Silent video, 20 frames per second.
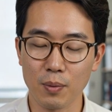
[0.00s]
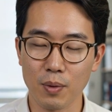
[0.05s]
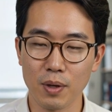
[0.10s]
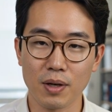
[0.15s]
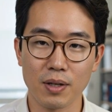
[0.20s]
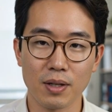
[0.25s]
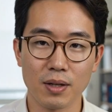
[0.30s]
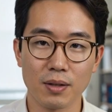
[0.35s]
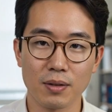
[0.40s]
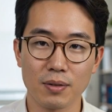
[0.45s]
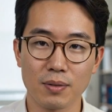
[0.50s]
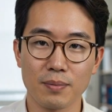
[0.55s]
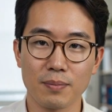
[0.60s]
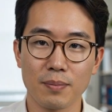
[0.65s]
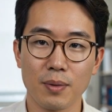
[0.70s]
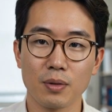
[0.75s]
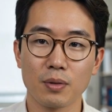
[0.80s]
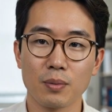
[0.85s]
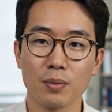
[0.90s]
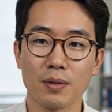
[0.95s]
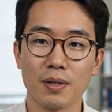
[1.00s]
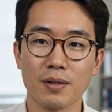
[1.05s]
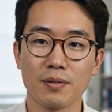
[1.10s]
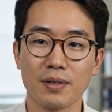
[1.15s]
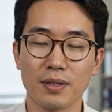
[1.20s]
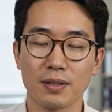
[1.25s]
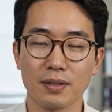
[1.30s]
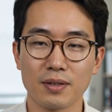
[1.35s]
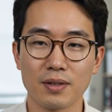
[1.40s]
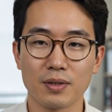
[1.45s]
workloads from multiple
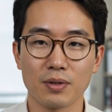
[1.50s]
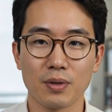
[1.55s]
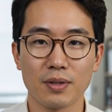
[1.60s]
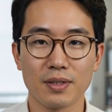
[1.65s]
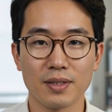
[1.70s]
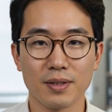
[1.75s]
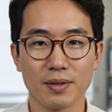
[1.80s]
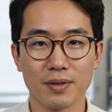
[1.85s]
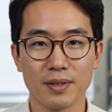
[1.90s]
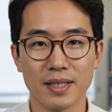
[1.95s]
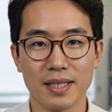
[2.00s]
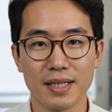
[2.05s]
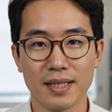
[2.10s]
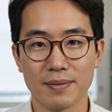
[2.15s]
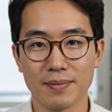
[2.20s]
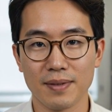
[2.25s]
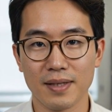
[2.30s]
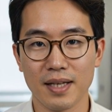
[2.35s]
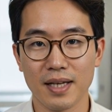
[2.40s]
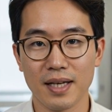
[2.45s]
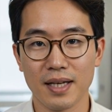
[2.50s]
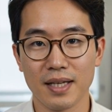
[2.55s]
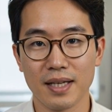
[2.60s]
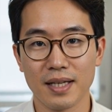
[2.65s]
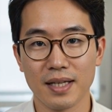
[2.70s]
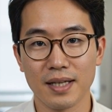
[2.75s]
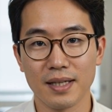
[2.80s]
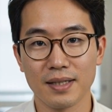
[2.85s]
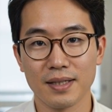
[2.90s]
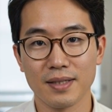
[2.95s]
different sources or teams,
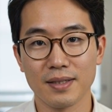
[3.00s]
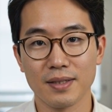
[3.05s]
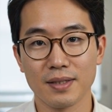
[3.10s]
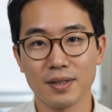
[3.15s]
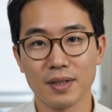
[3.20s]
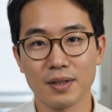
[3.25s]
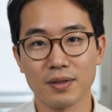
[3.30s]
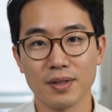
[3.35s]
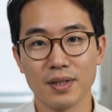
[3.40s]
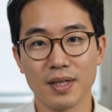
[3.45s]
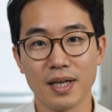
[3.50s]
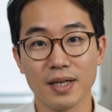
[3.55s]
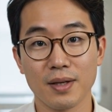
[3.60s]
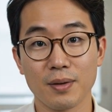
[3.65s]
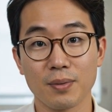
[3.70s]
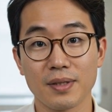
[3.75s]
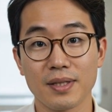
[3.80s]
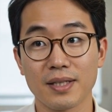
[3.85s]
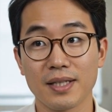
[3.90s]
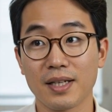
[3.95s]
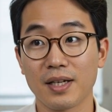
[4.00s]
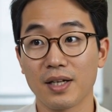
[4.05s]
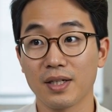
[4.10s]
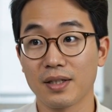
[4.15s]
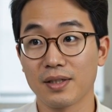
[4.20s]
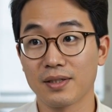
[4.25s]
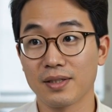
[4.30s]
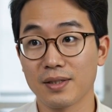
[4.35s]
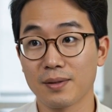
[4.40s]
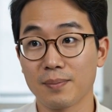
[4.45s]
this deserves genuinely
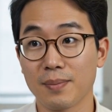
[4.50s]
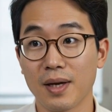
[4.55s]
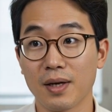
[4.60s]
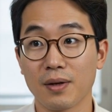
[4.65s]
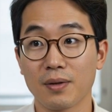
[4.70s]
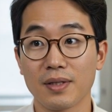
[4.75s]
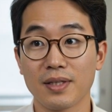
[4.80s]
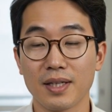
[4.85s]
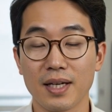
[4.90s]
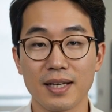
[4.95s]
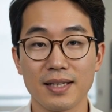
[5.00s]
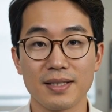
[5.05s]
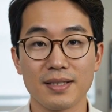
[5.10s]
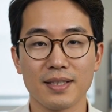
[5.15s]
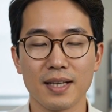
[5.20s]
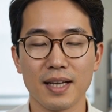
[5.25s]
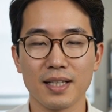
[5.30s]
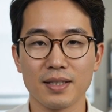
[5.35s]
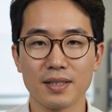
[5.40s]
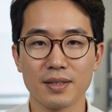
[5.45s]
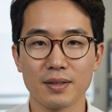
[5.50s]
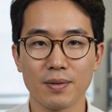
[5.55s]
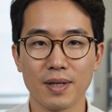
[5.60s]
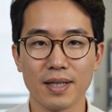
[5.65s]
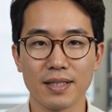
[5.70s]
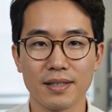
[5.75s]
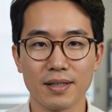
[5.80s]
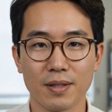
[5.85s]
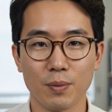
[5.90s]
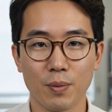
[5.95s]
urgent, prioritized attention
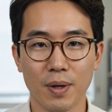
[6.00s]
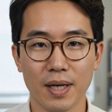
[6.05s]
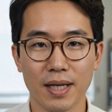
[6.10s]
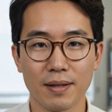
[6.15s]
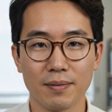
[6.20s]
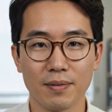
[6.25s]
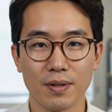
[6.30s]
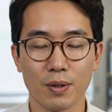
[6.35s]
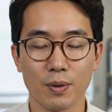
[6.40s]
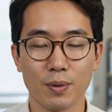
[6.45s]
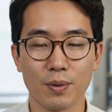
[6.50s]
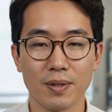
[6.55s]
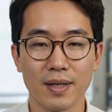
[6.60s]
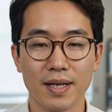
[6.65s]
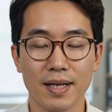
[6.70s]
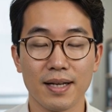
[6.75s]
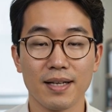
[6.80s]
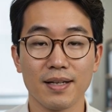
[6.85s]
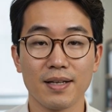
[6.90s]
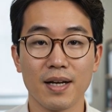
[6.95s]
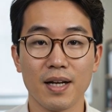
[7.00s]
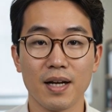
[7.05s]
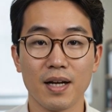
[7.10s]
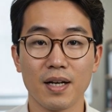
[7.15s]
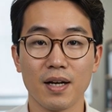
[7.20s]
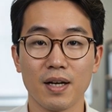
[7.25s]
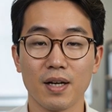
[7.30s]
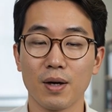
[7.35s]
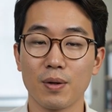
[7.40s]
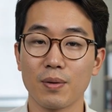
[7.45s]
rather waiting for a routine,
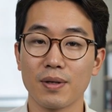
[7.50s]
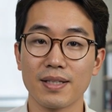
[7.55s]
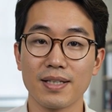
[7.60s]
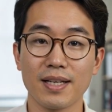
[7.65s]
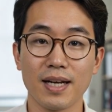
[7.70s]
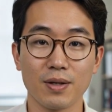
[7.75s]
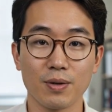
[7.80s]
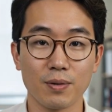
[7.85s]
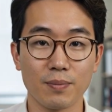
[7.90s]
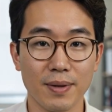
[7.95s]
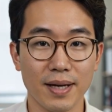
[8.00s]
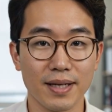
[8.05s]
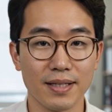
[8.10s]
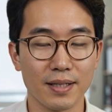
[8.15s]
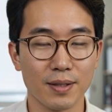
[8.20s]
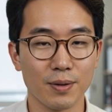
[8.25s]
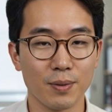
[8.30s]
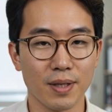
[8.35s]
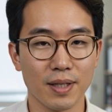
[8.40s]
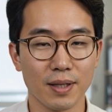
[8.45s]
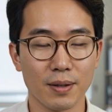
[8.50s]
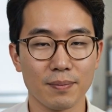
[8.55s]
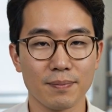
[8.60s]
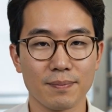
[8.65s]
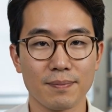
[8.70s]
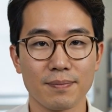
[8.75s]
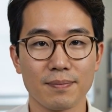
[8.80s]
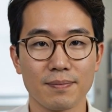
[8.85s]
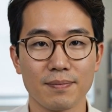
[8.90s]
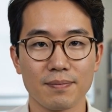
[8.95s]
already scheduled maintenance window.
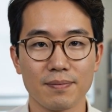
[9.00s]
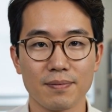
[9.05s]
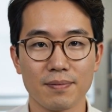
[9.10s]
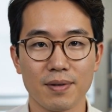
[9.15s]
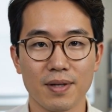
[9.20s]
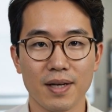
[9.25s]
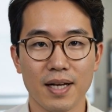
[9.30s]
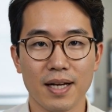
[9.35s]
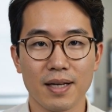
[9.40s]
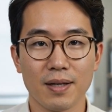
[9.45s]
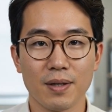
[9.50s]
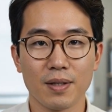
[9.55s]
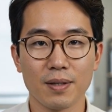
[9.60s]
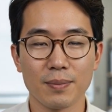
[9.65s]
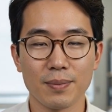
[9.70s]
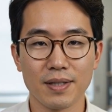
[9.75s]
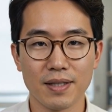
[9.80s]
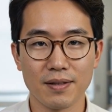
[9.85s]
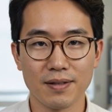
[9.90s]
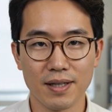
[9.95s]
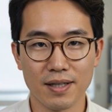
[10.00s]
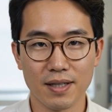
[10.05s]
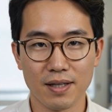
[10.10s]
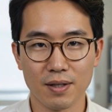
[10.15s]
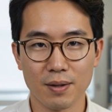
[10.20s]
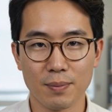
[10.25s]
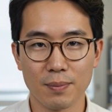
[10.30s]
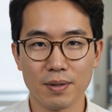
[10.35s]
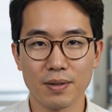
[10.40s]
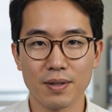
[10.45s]
Checking your specific
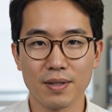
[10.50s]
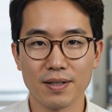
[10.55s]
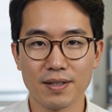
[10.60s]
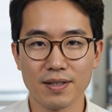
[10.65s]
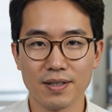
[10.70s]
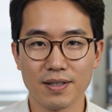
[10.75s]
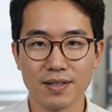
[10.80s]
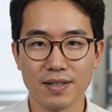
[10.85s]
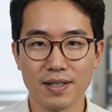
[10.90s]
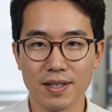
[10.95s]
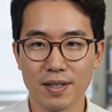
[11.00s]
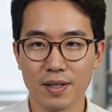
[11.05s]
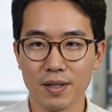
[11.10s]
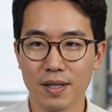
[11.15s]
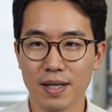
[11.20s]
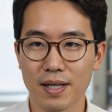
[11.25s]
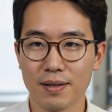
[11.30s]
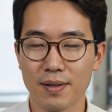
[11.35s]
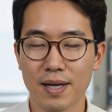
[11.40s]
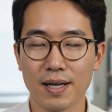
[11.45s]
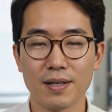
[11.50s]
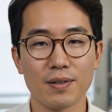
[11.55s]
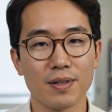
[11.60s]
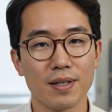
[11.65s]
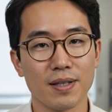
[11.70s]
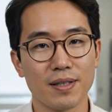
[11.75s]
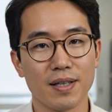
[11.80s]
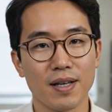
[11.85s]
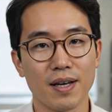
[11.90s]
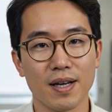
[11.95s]
distribution's security
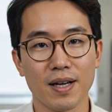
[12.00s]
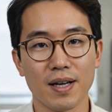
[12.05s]
advisories,